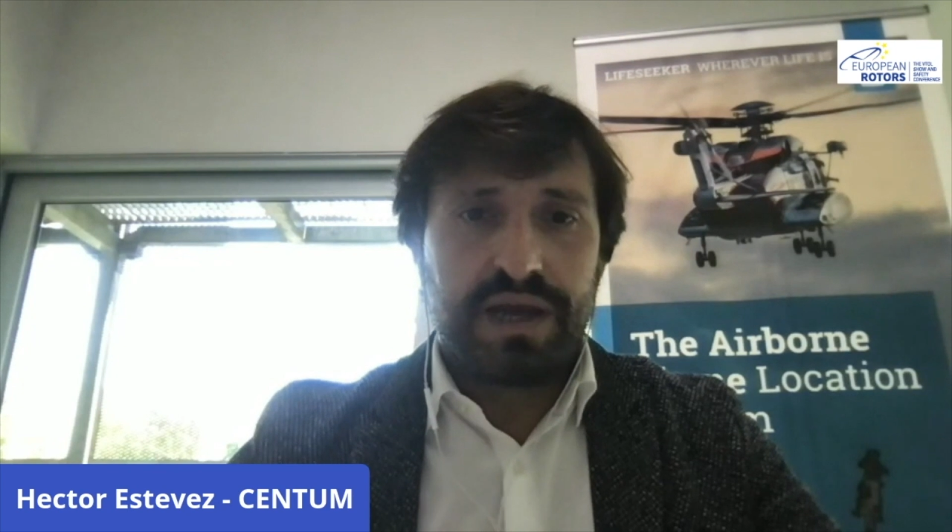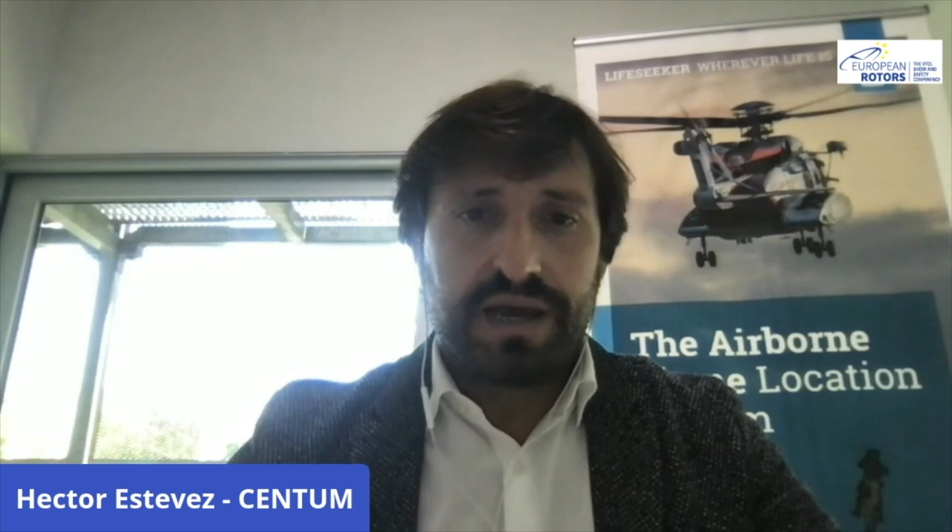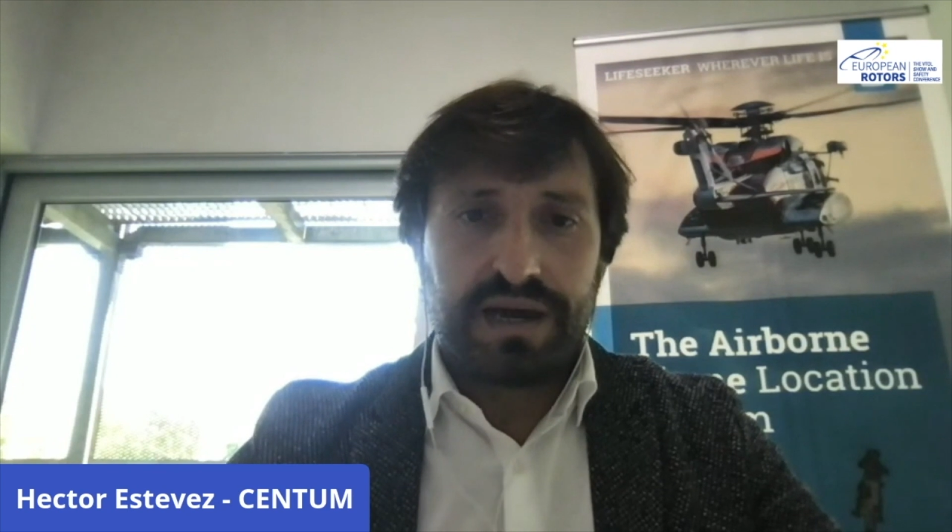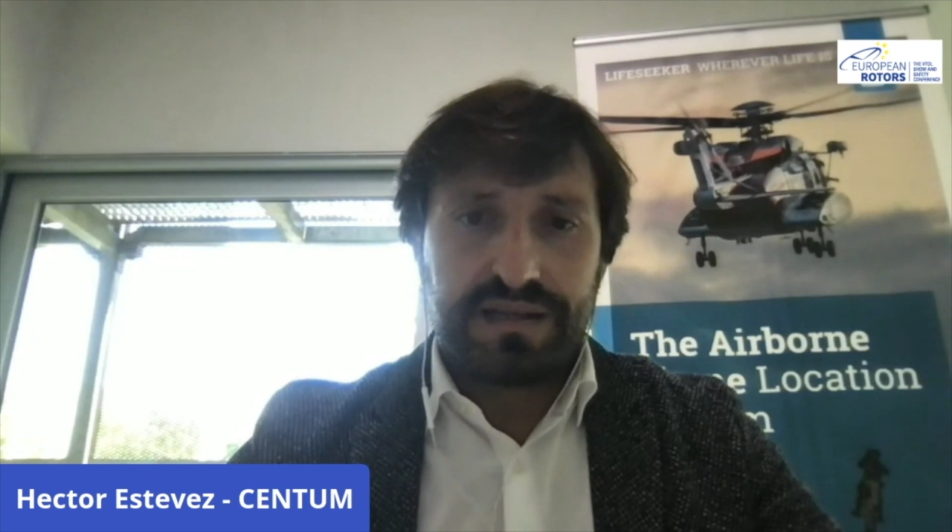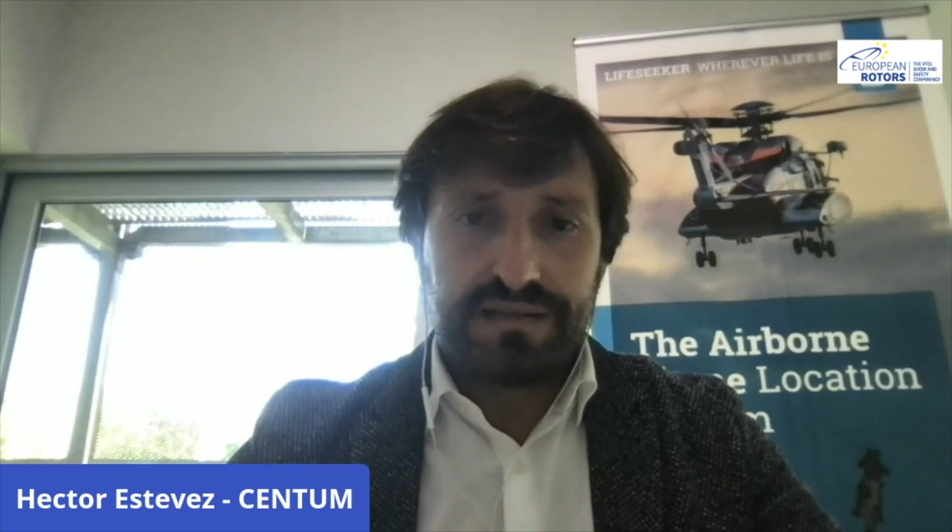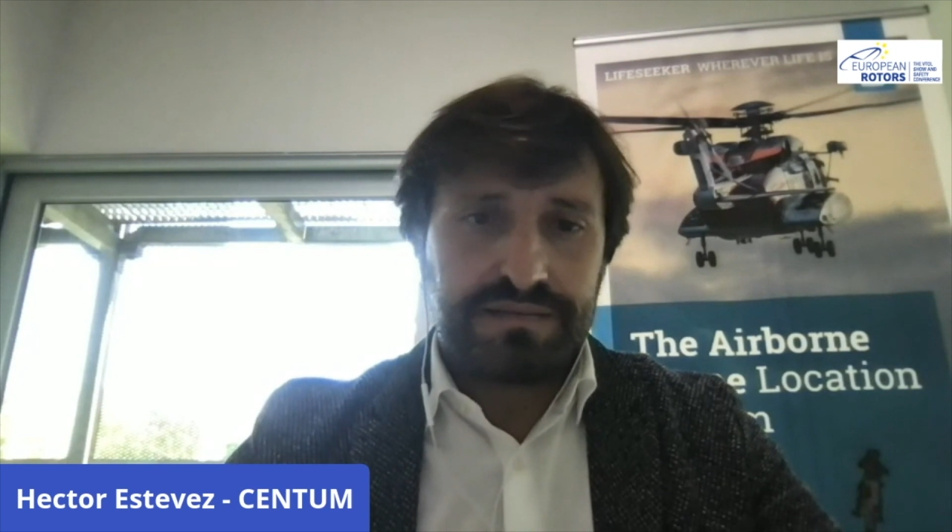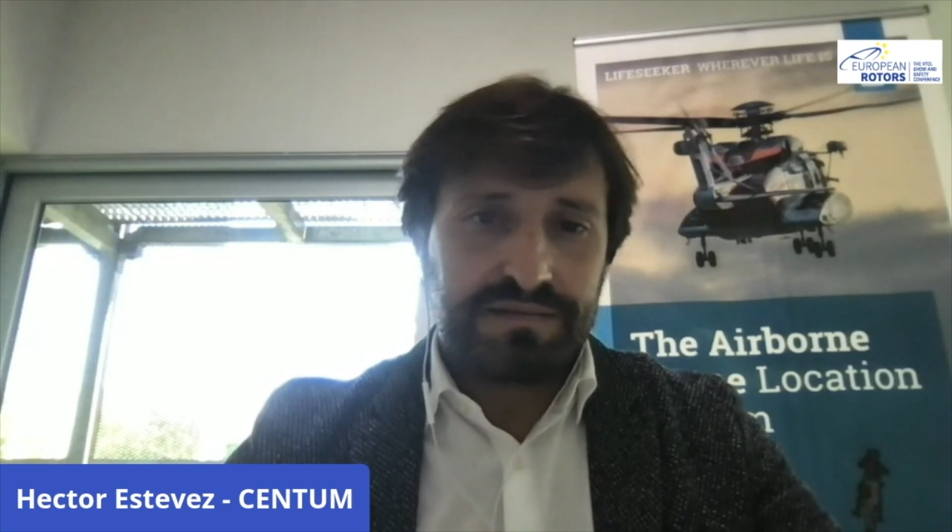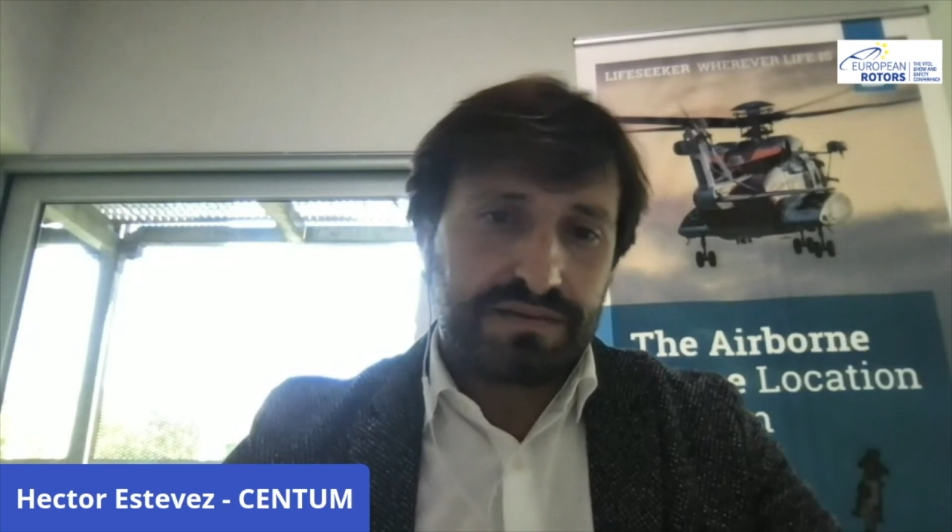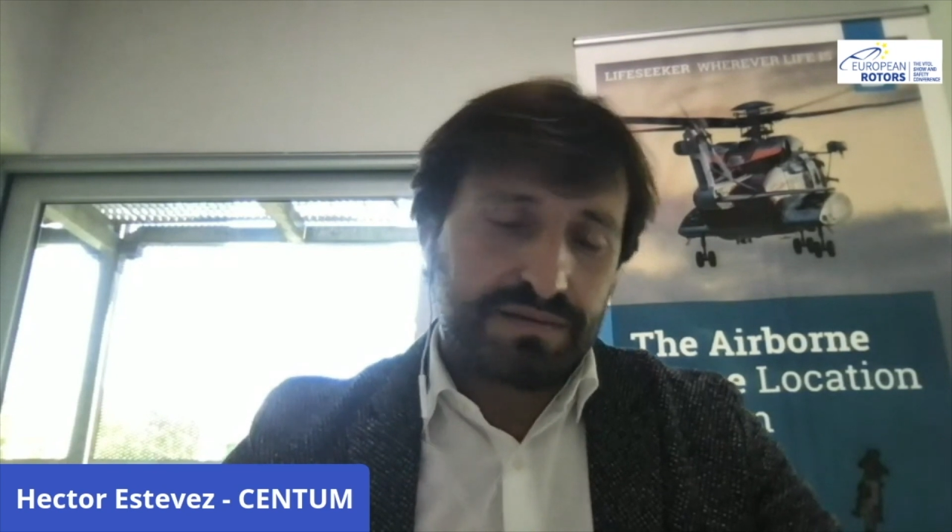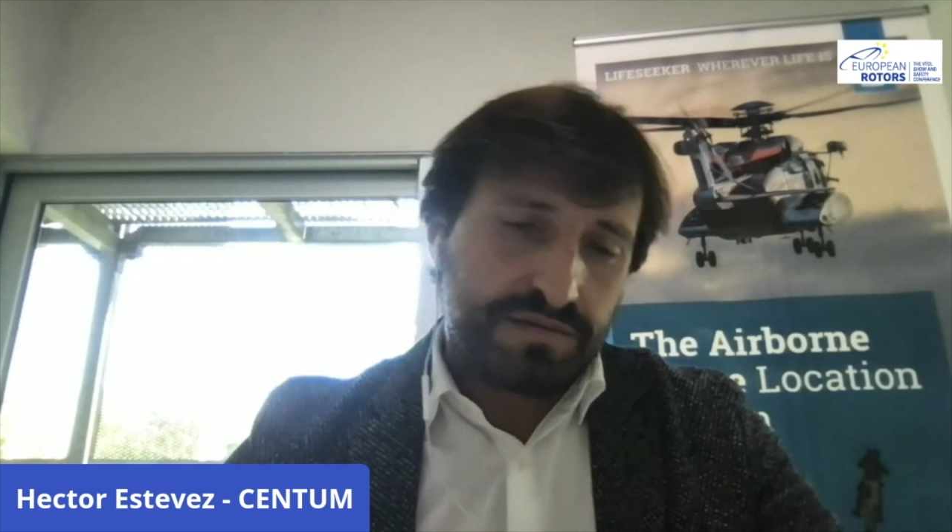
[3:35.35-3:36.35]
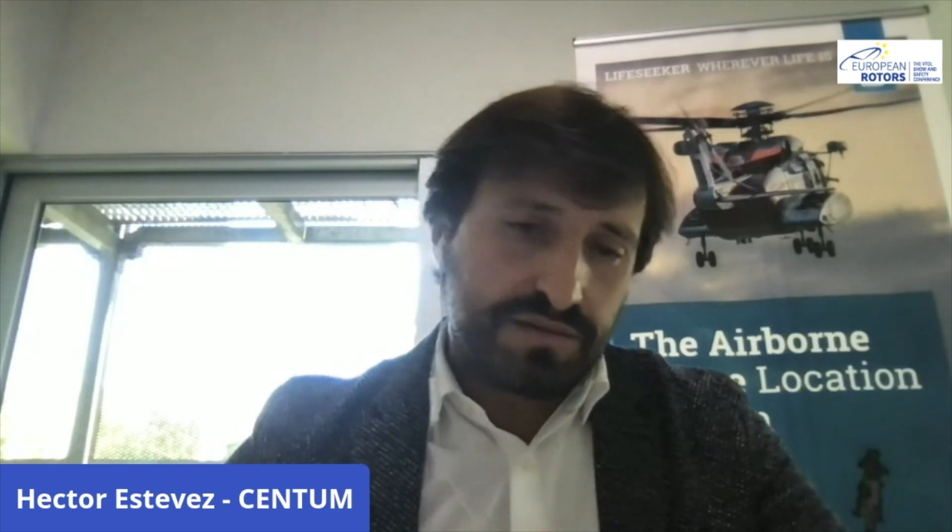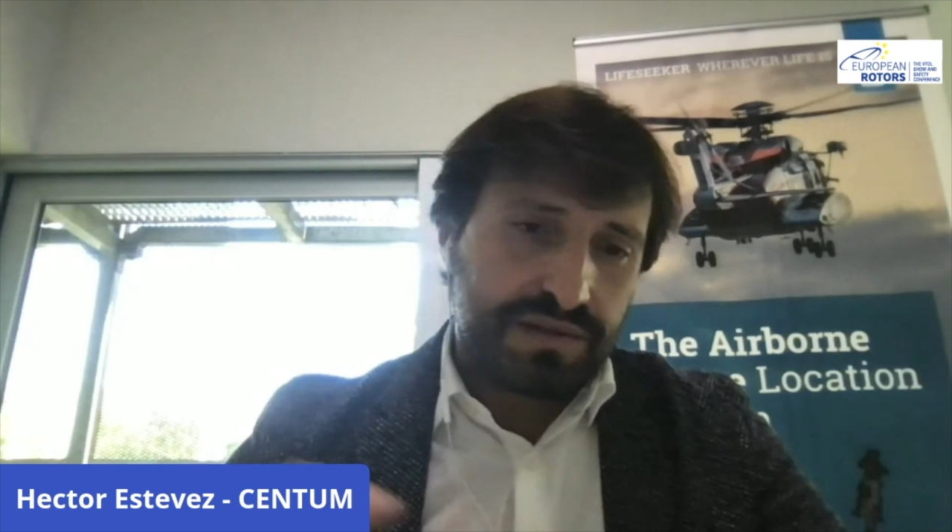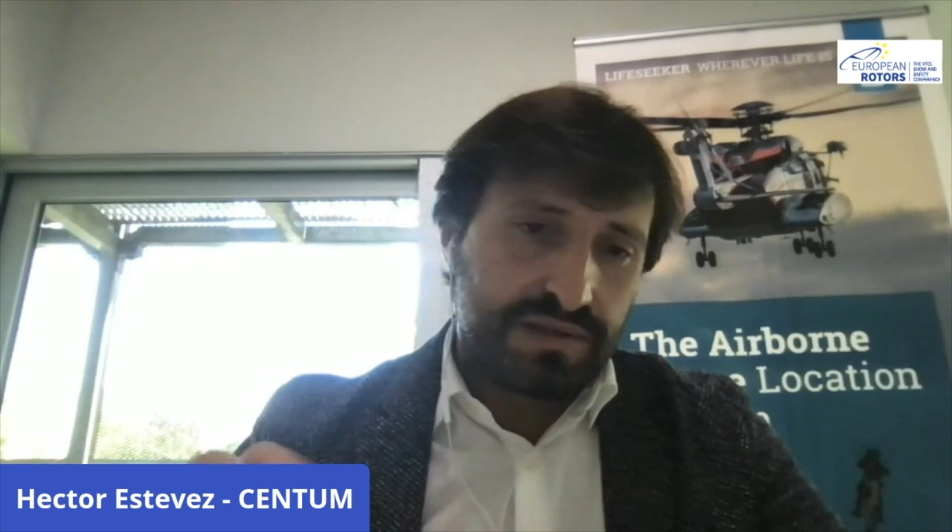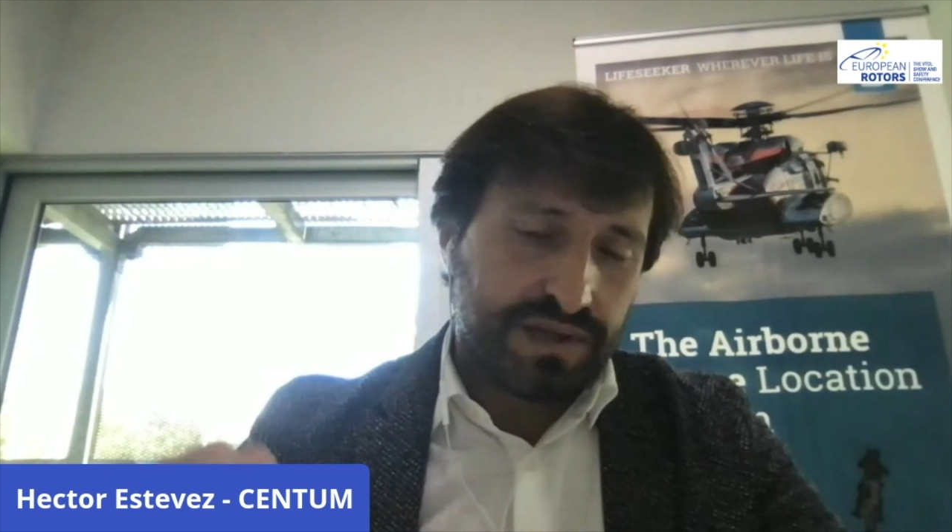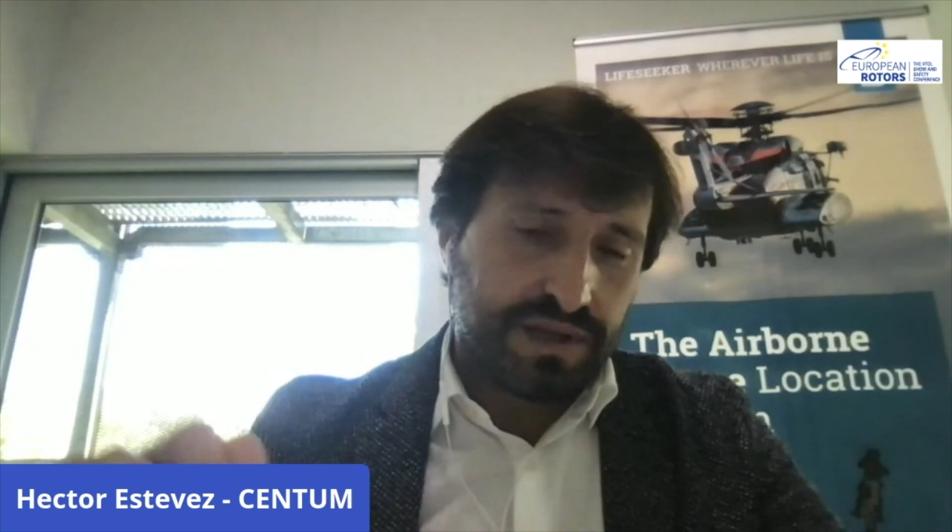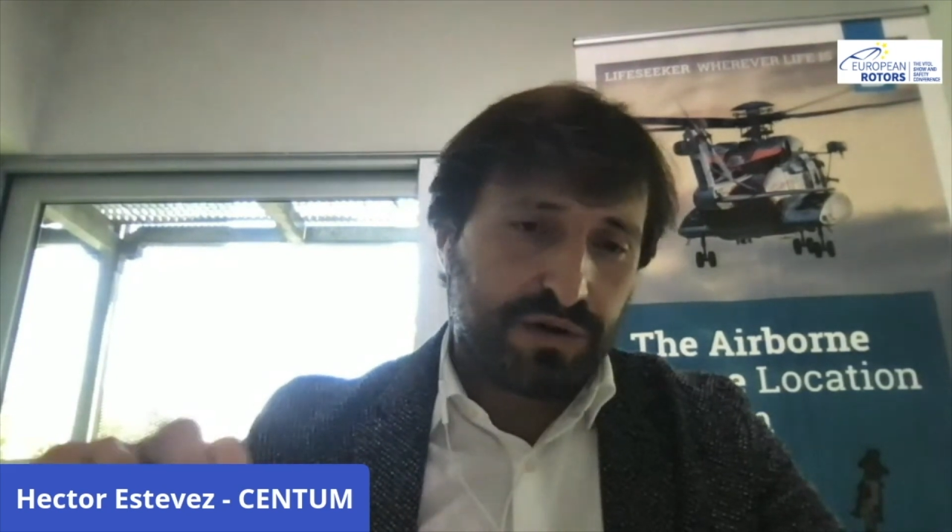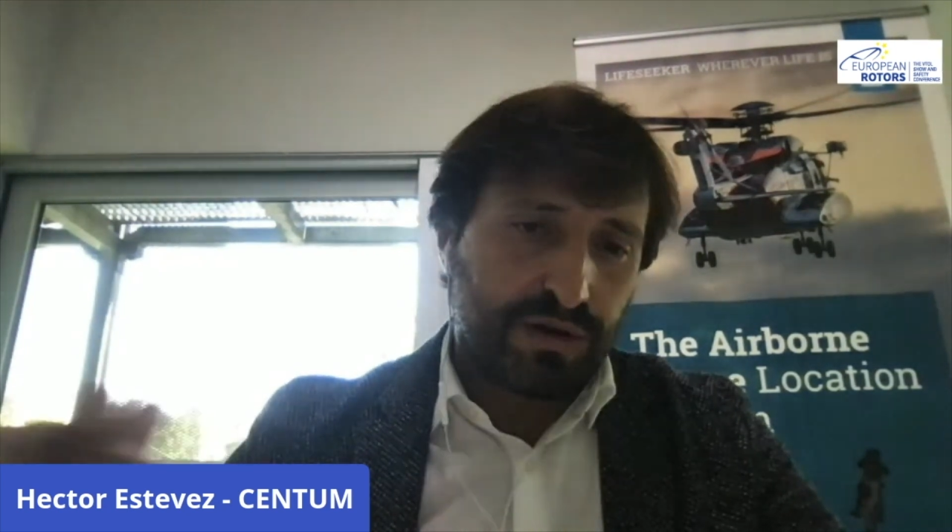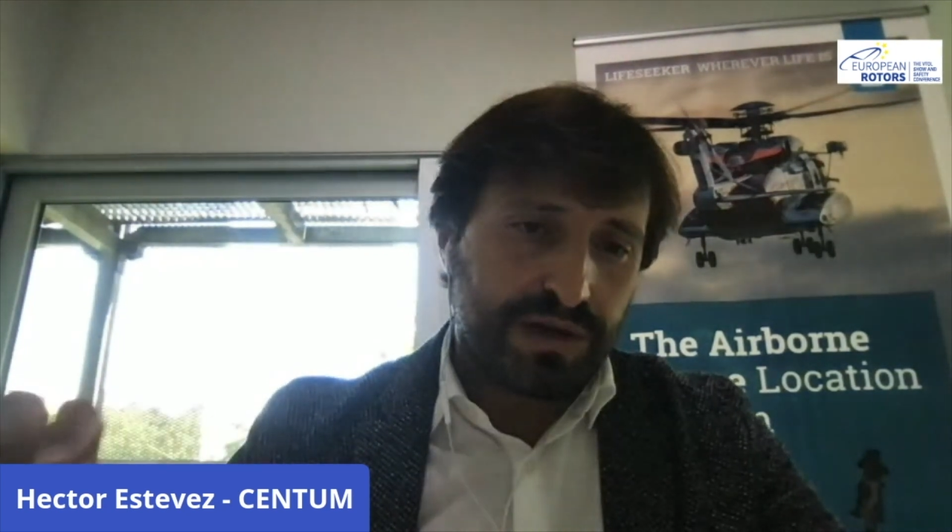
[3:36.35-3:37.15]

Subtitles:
and they call